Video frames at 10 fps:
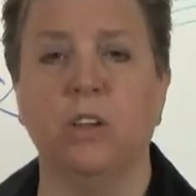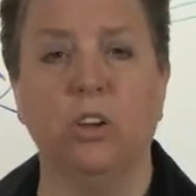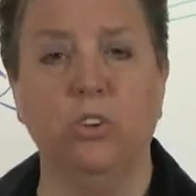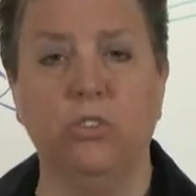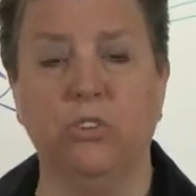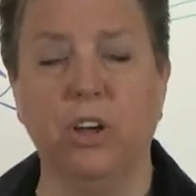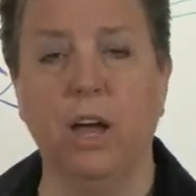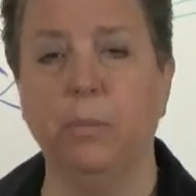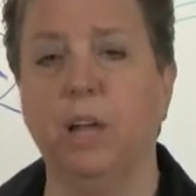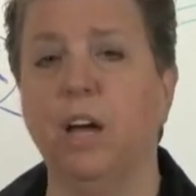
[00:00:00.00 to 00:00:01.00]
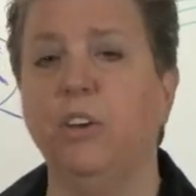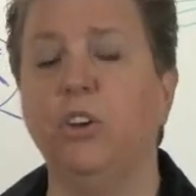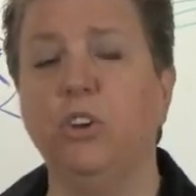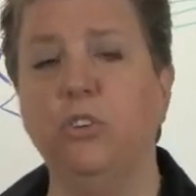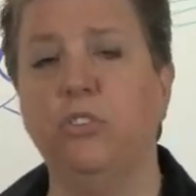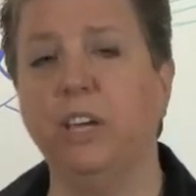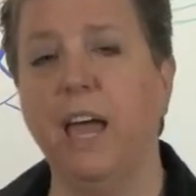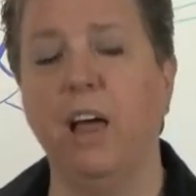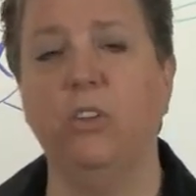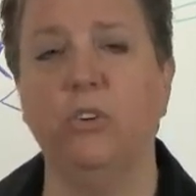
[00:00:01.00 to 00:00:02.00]
You could use a timeline, you could use the
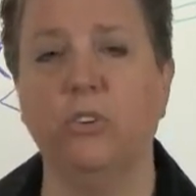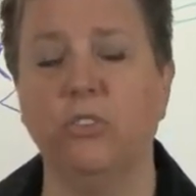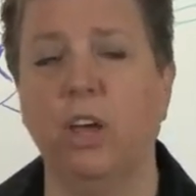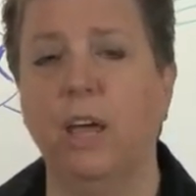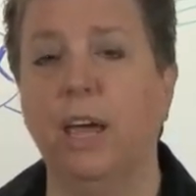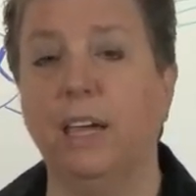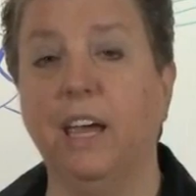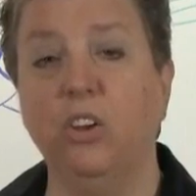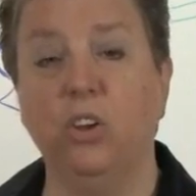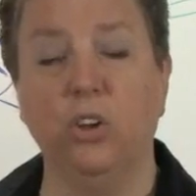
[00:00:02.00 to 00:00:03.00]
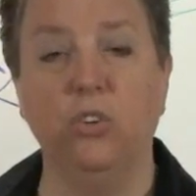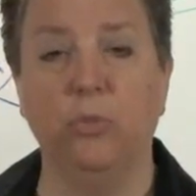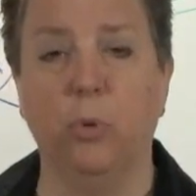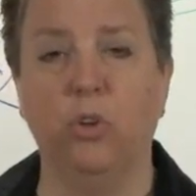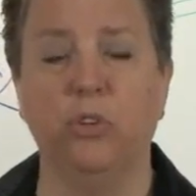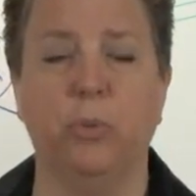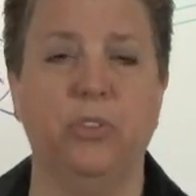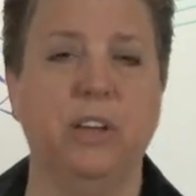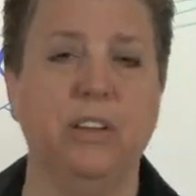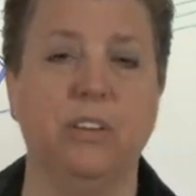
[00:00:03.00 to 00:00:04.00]
calendars. Again, you could use multiple
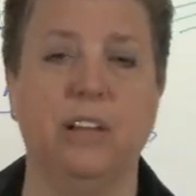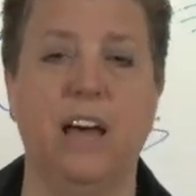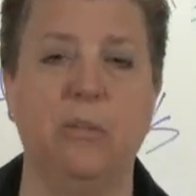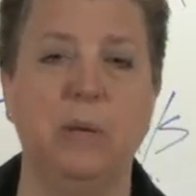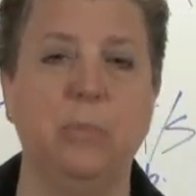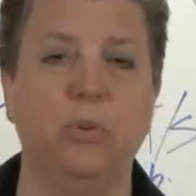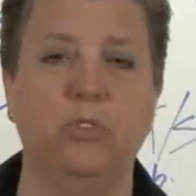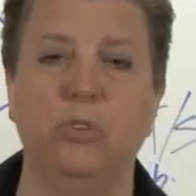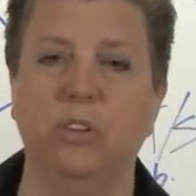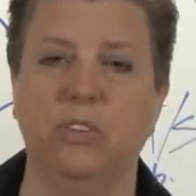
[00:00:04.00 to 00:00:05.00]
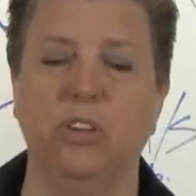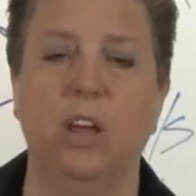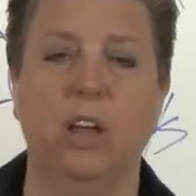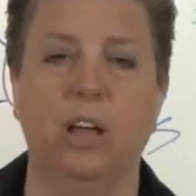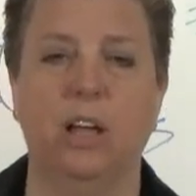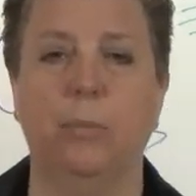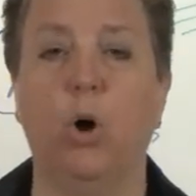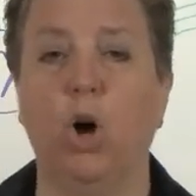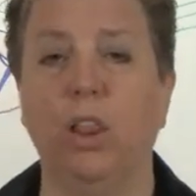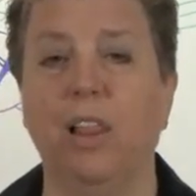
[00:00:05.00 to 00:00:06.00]
things. A lot of people do this
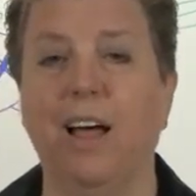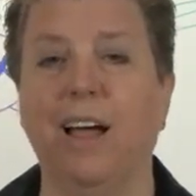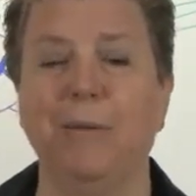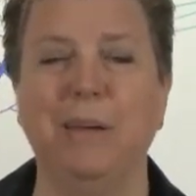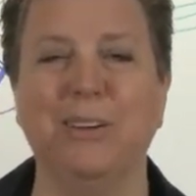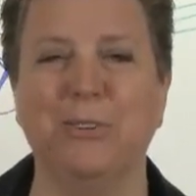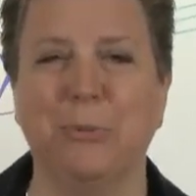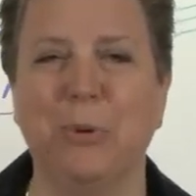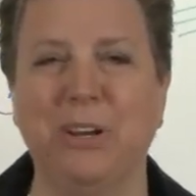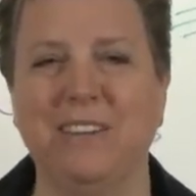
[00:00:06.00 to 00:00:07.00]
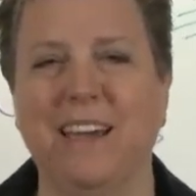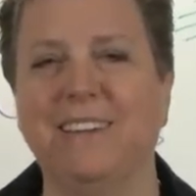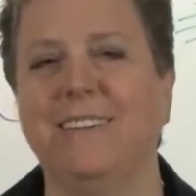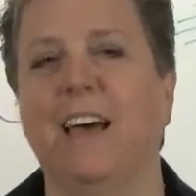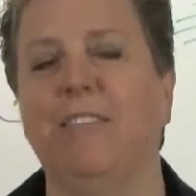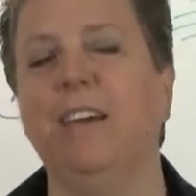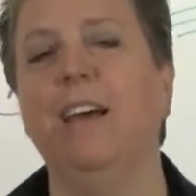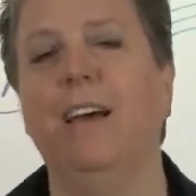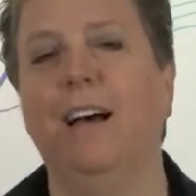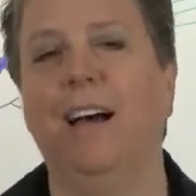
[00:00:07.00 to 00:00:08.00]
online because they're pretty tech savvy.
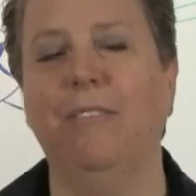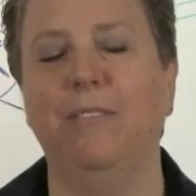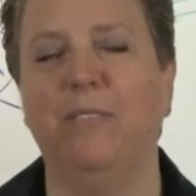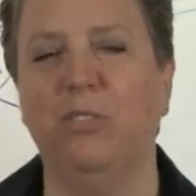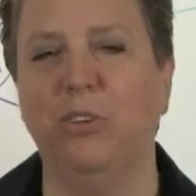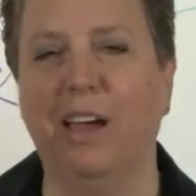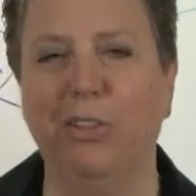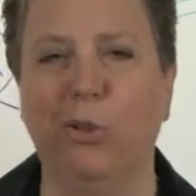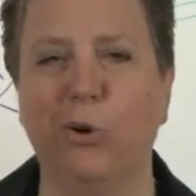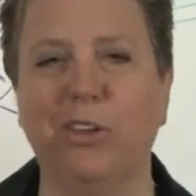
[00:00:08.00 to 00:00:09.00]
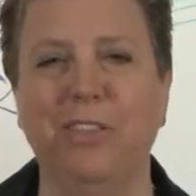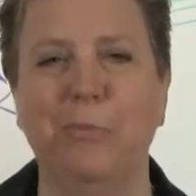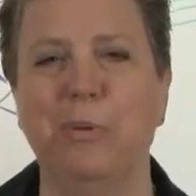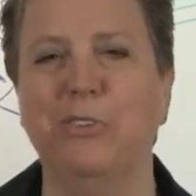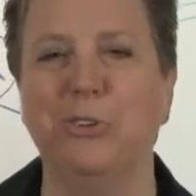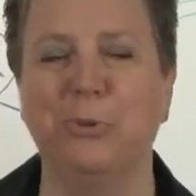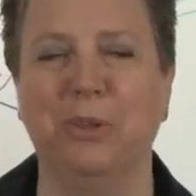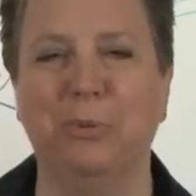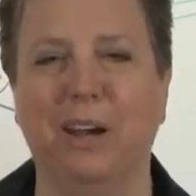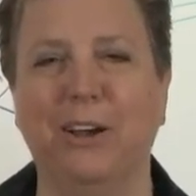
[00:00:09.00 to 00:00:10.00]
I learned in the business
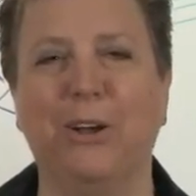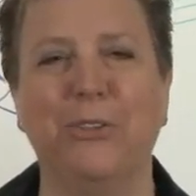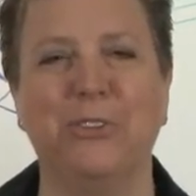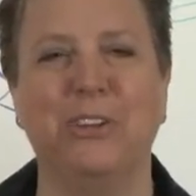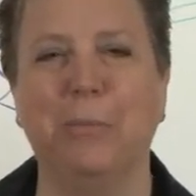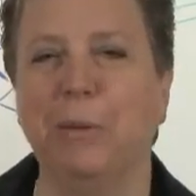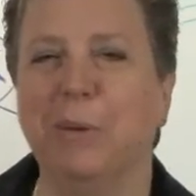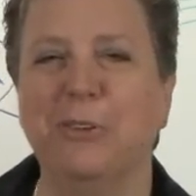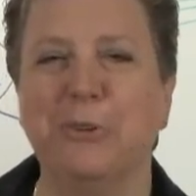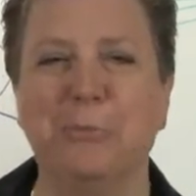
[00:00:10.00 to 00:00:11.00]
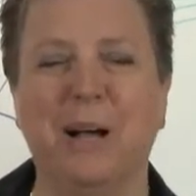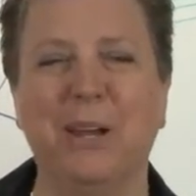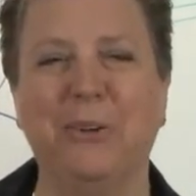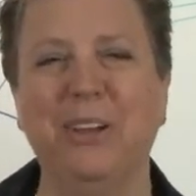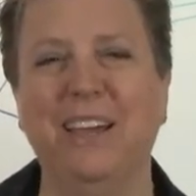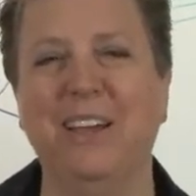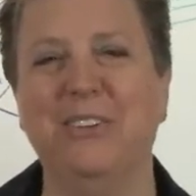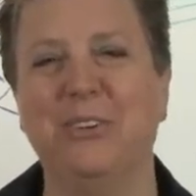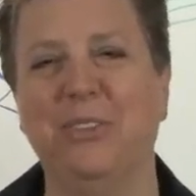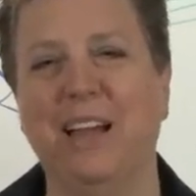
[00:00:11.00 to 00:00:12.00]
with what I call the stubby pencil model,
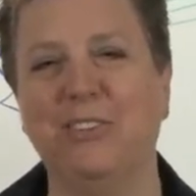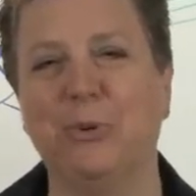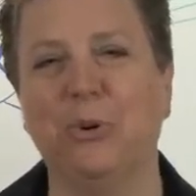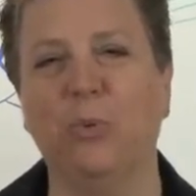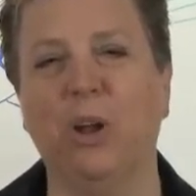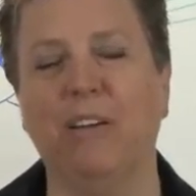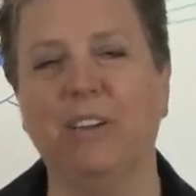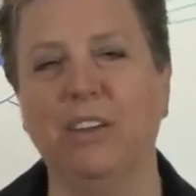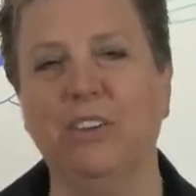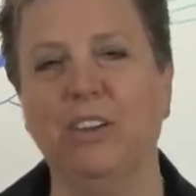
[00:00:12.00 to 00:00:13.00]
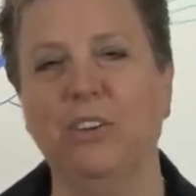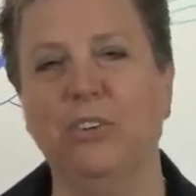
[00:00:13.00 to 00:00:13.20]
and so that's sort of what I've continued